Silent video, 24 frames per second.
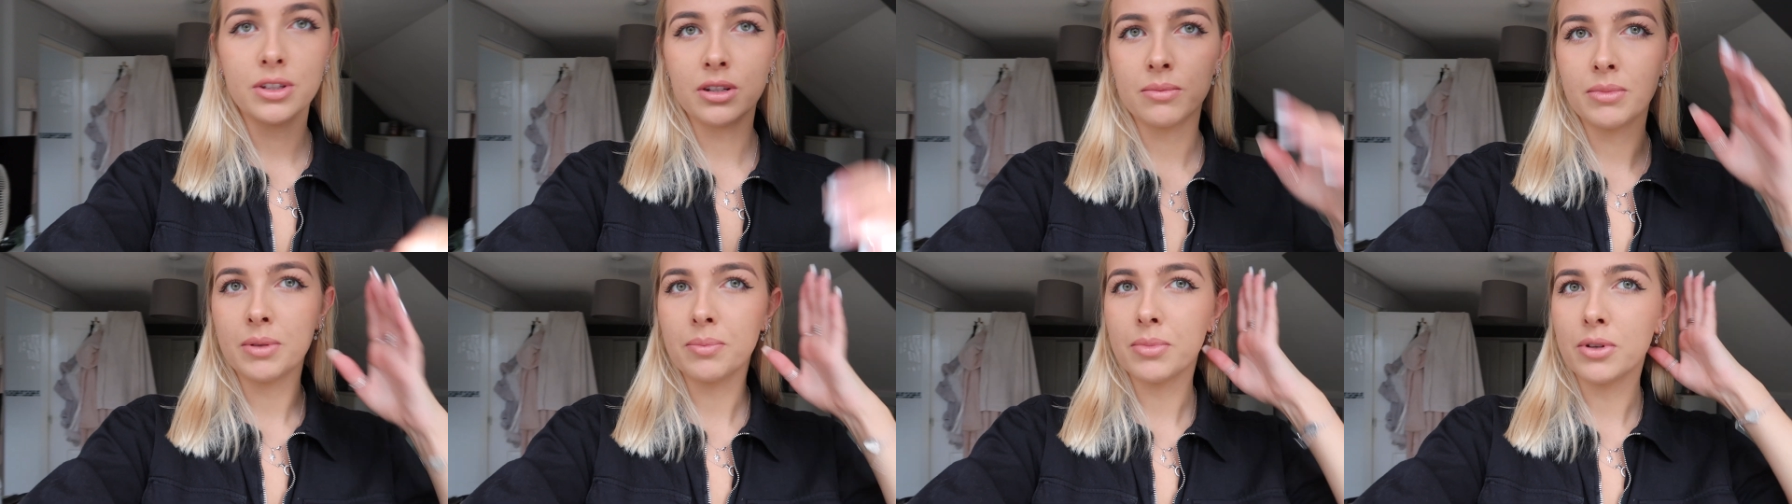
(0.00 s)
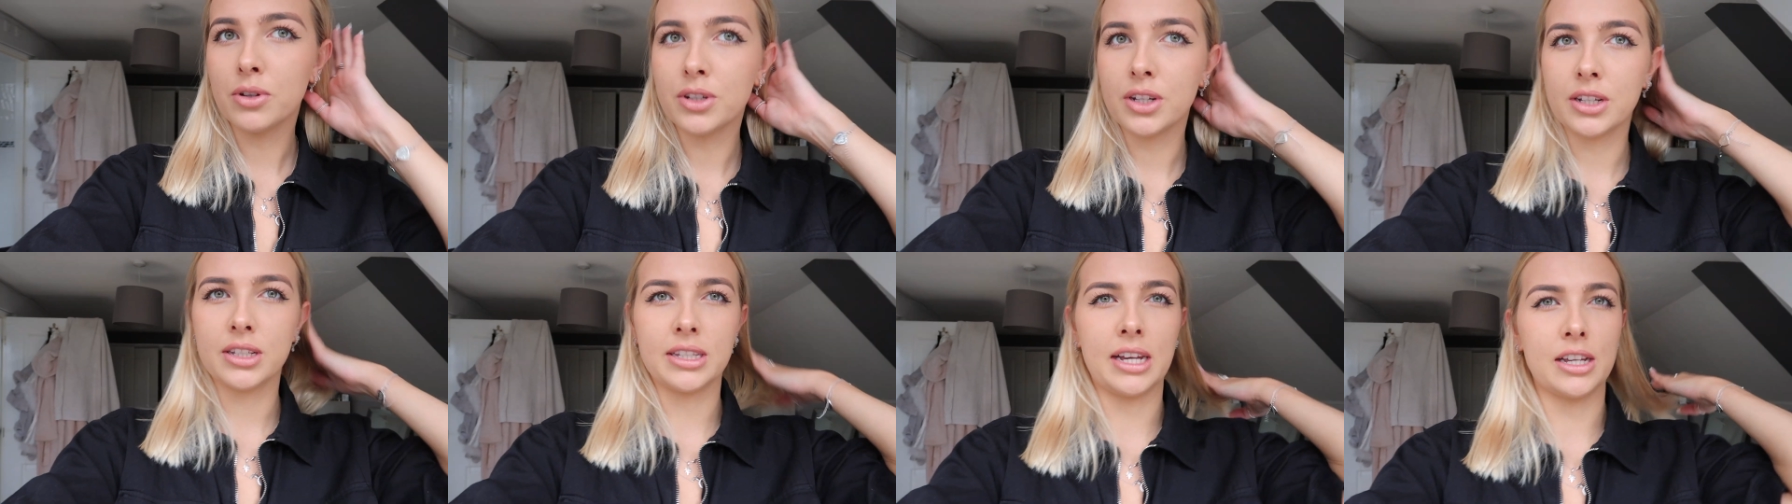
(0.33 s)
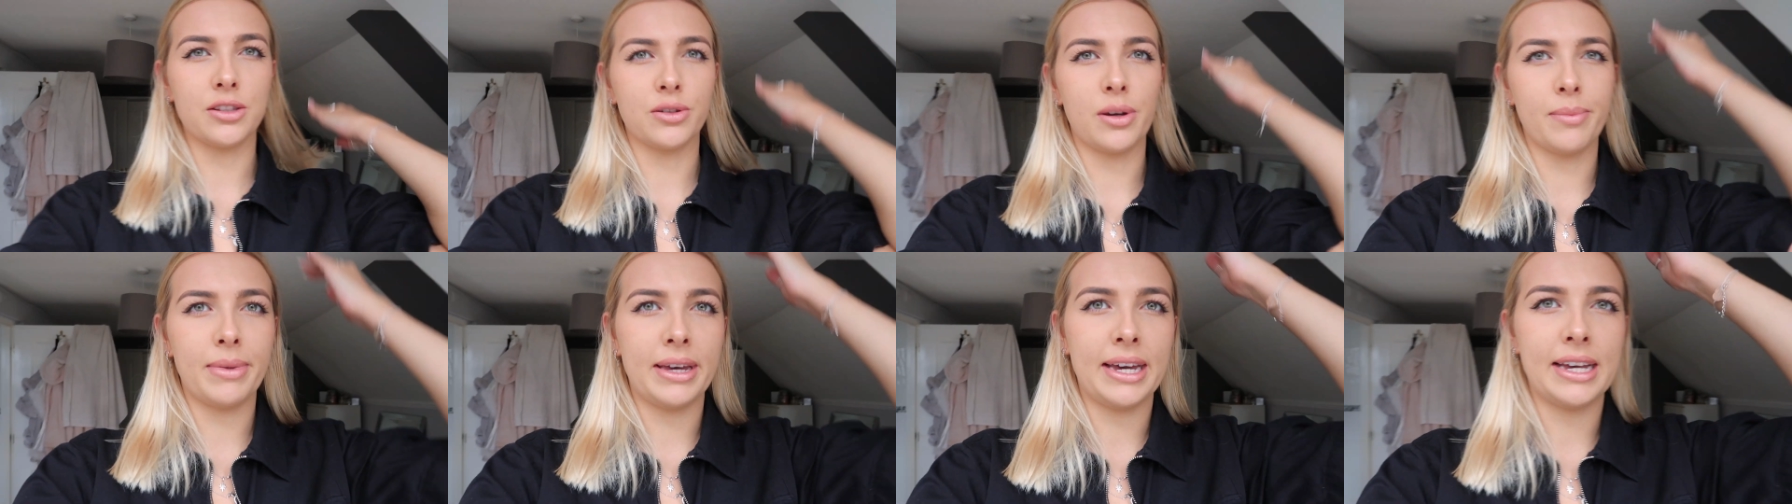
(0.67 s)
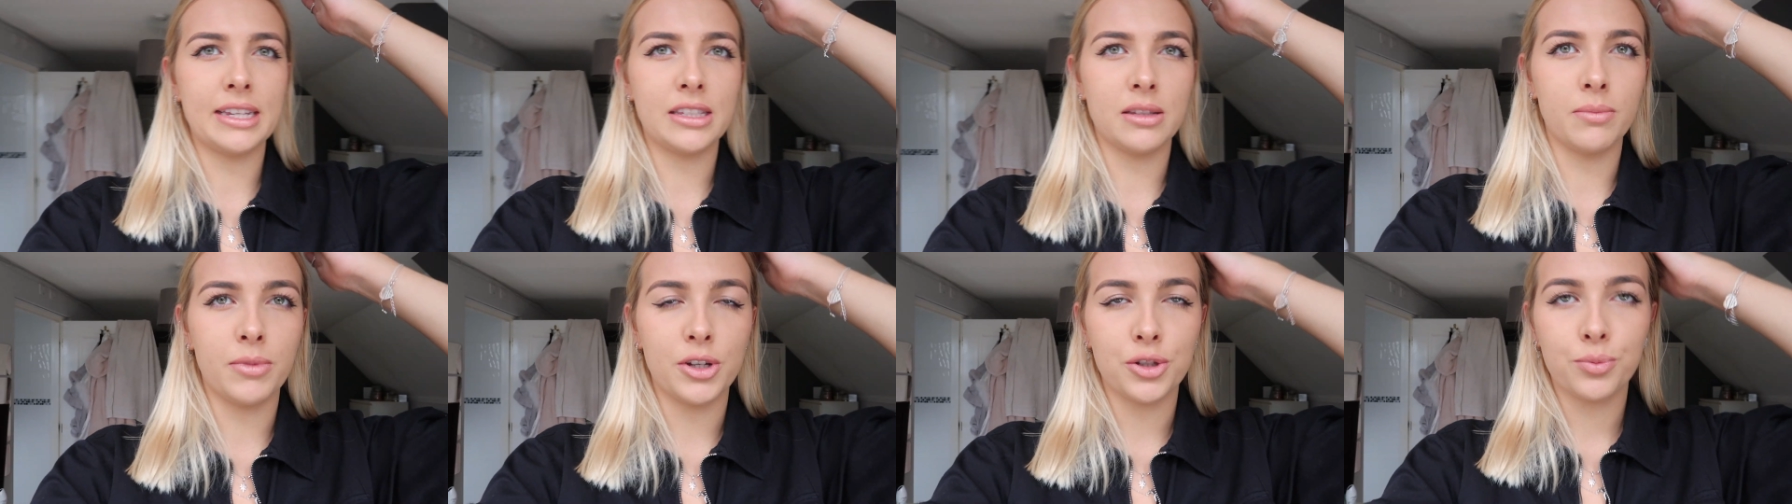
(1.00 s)
gonna be blonder because that's why my
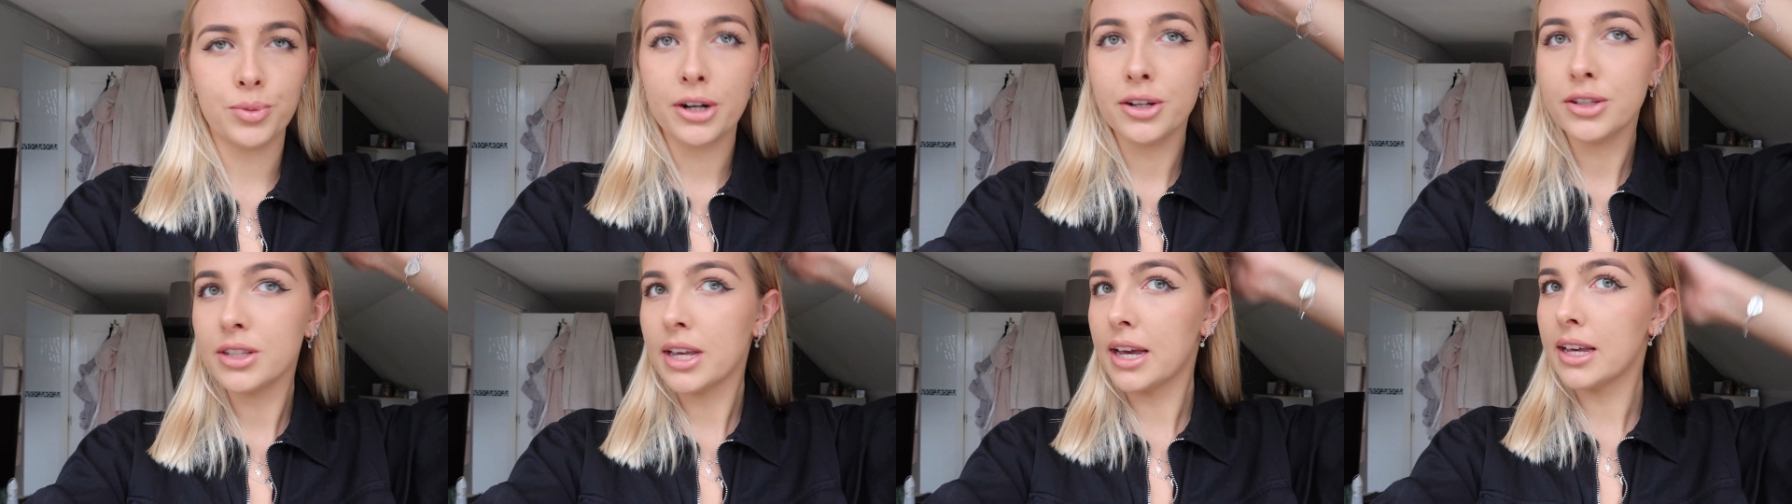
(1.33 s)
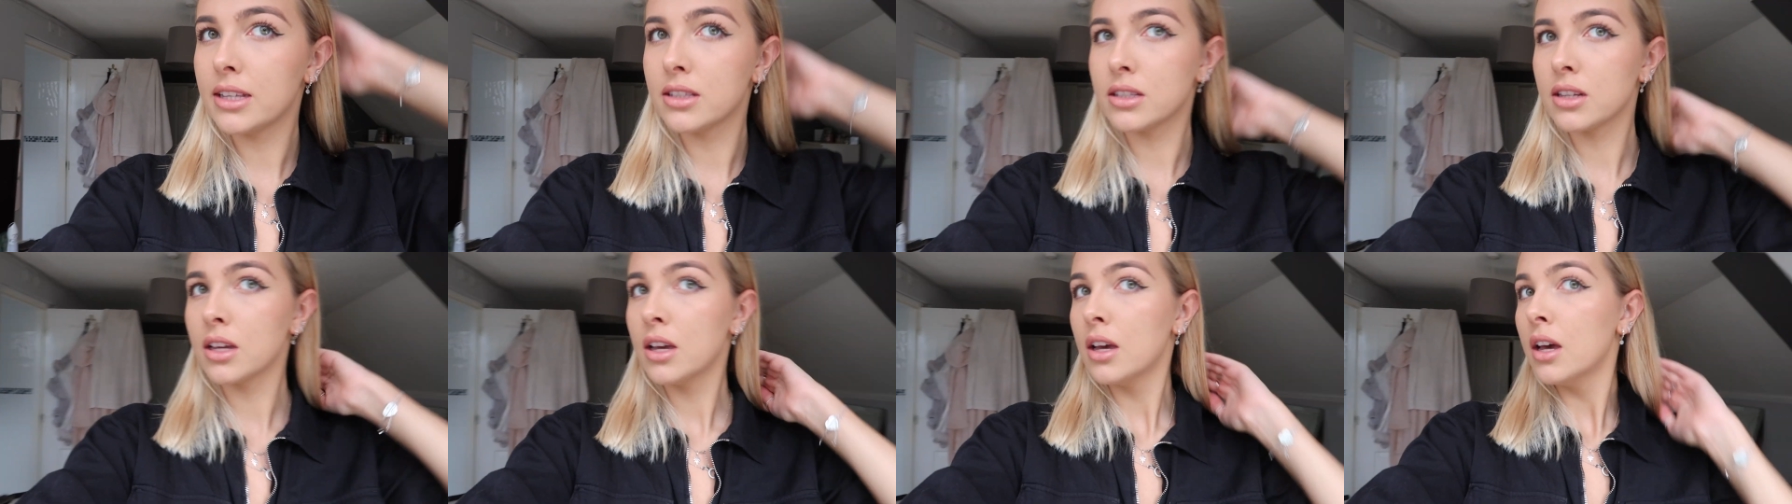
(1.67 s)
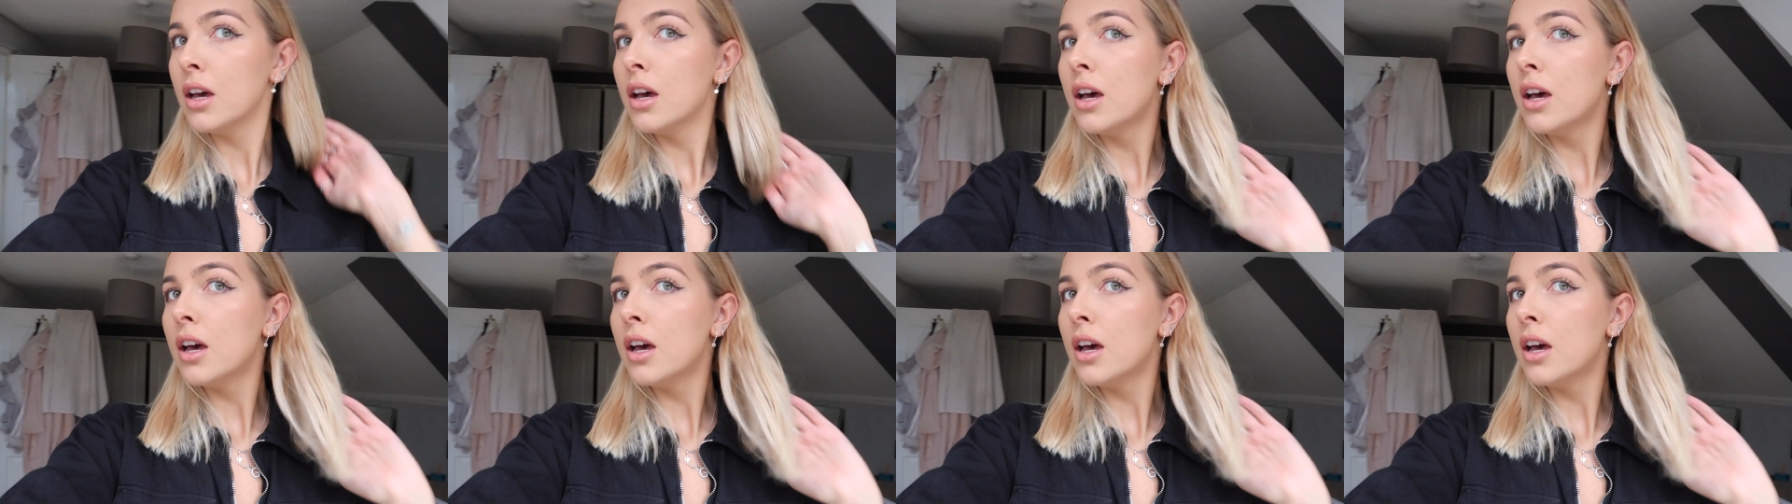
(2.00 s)
hair's the most processed.